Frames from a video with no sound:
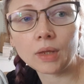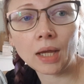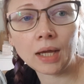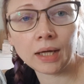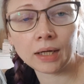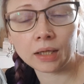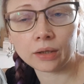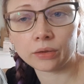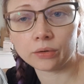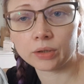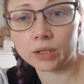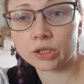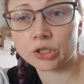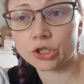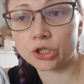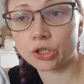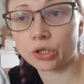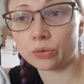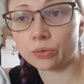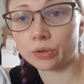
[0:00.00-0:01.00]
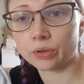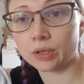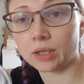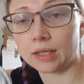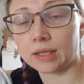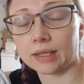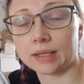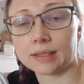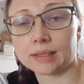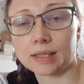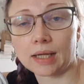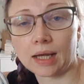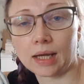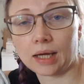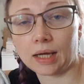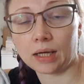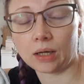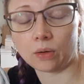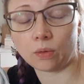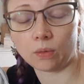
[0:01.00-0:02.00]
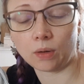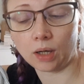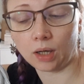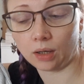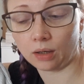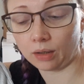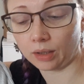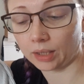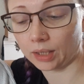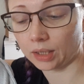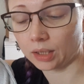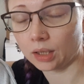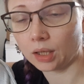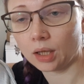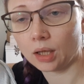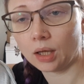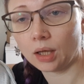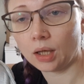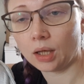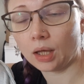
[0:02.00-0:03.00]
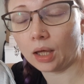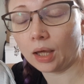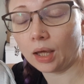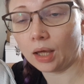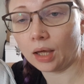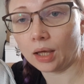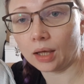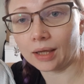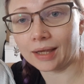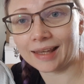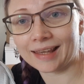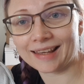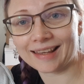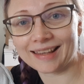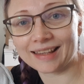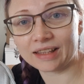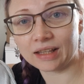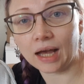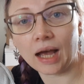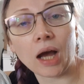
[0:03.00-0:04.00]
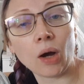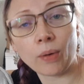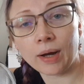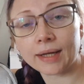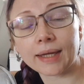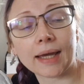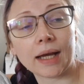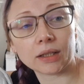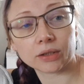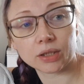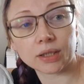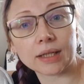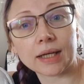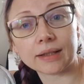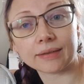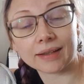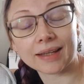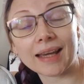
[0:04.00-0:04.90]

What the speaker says: And I thought I'd show you guys how I calculate the